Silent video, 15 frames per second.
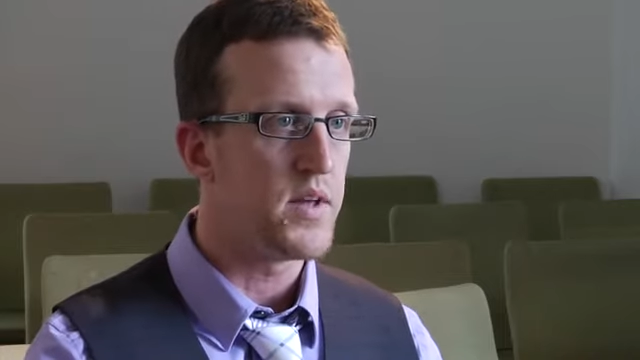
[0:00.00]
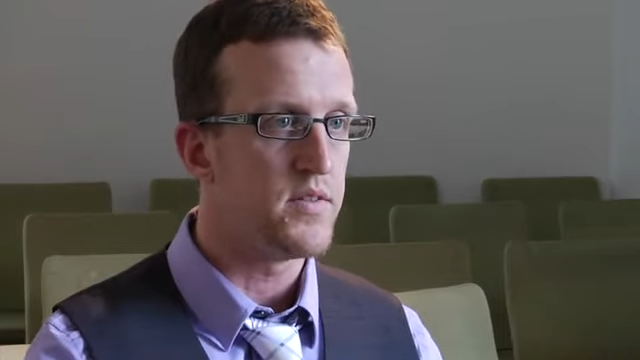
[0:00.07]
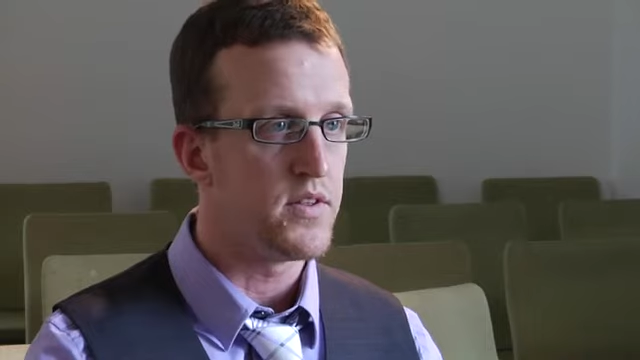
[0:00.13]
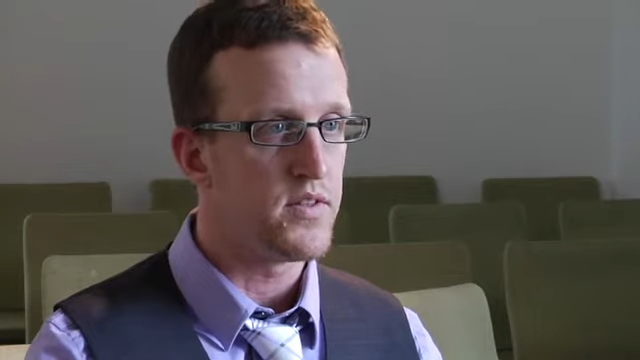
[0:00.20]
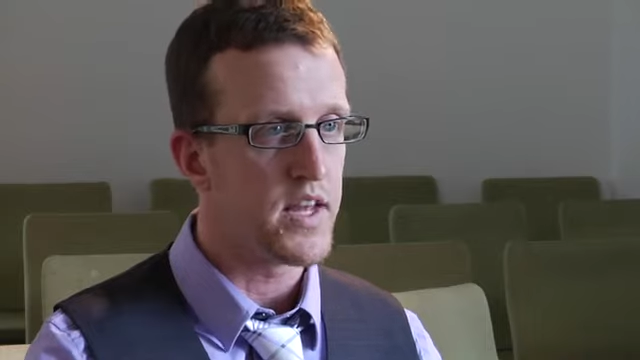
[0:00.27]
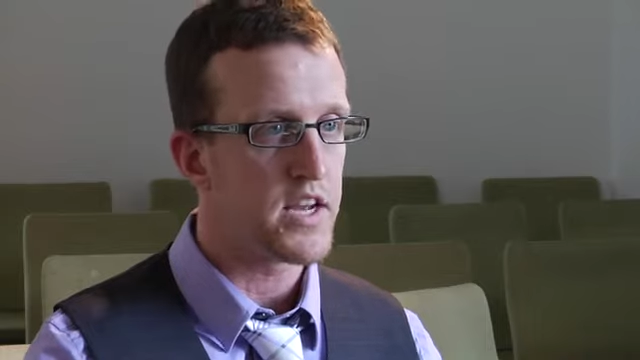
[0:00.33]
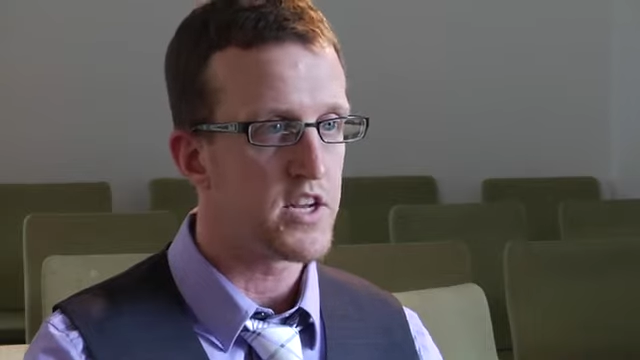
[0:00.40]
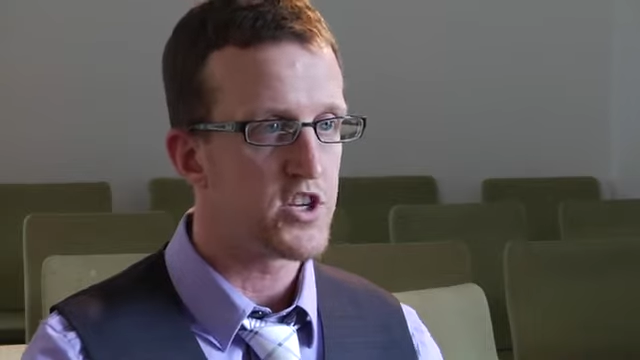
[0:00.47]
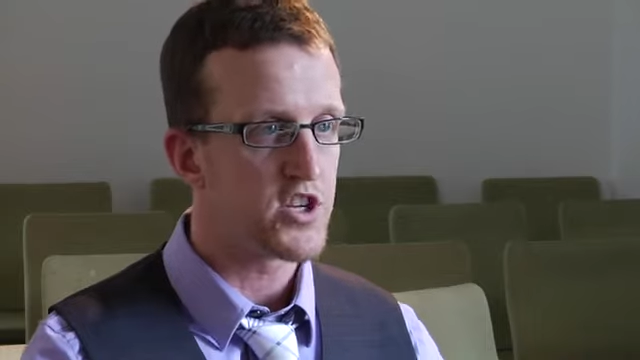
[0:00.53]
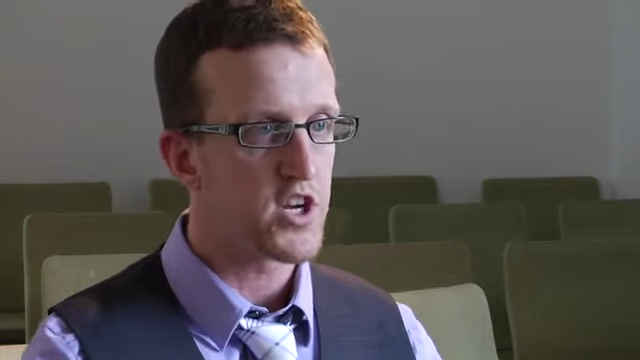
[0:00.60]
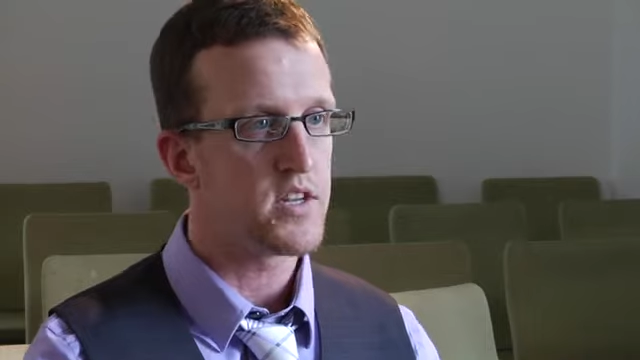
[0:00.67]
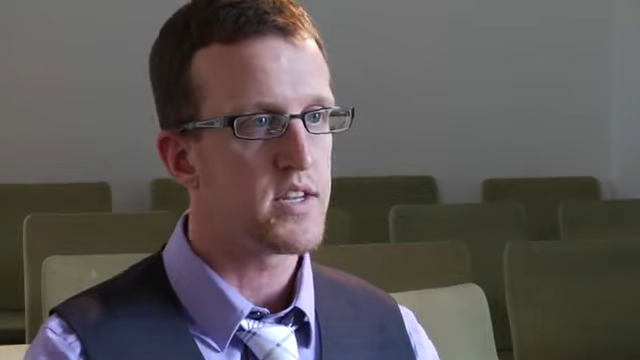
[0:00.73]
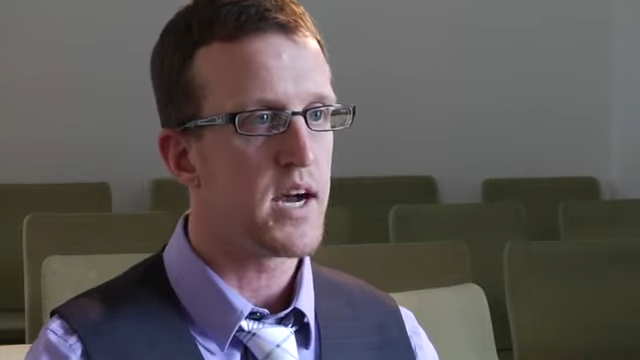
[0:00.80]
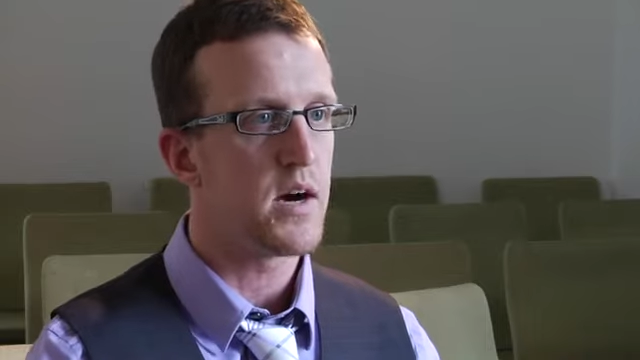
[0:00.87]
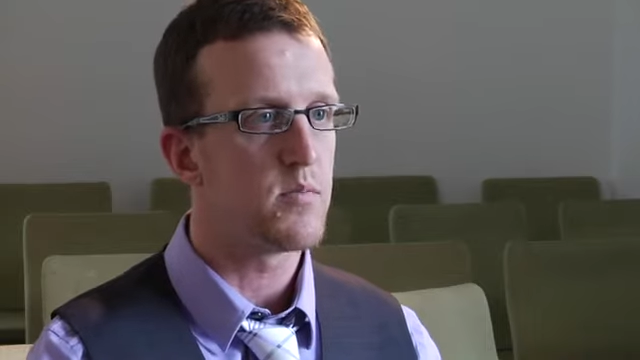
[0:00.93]
and then they can
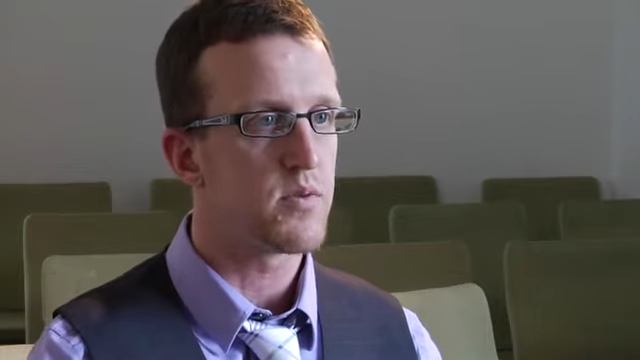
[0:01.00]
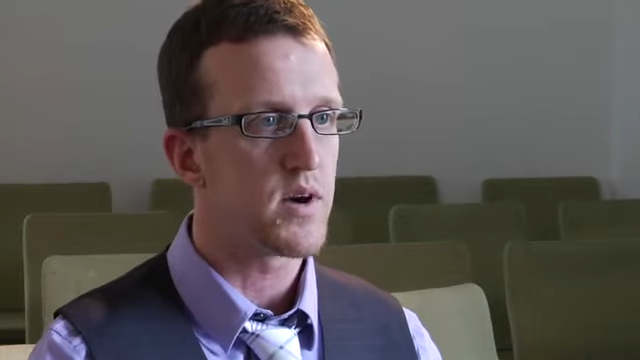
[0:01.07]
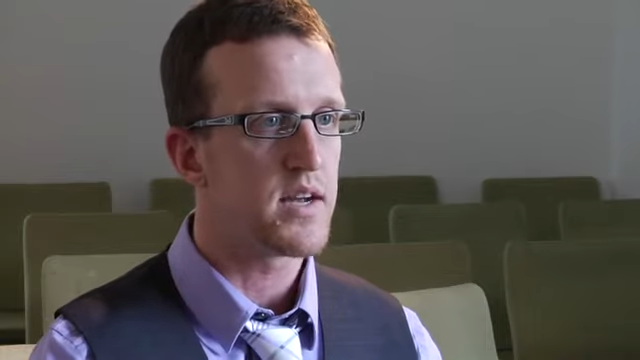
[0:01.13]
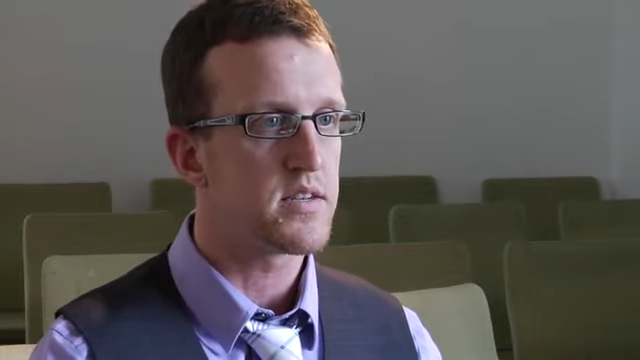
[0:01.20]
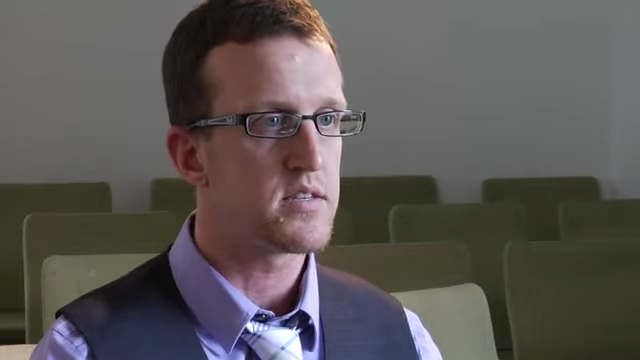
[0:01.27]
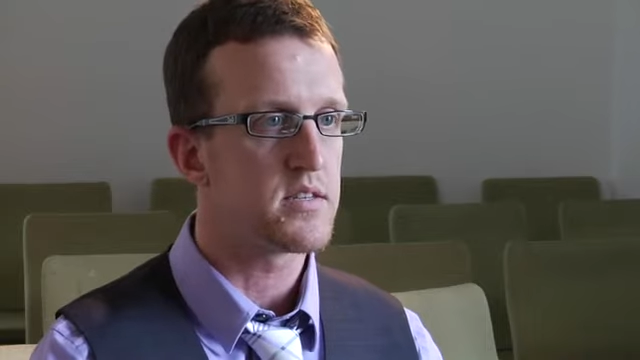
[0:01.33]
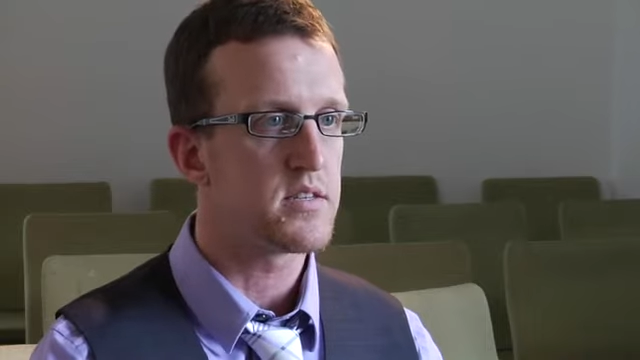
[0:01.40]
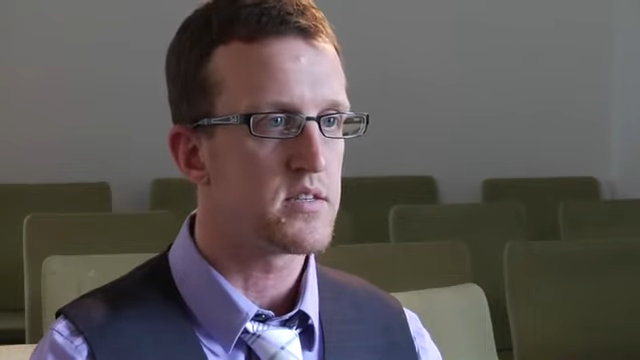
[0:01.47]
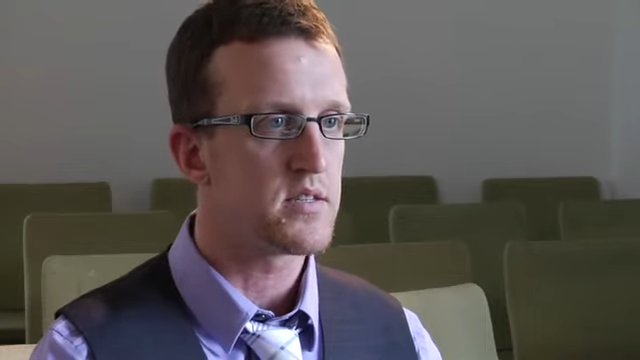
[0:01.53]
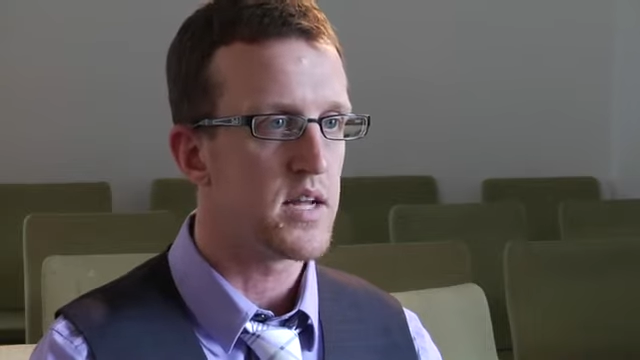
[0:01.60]
shut down processes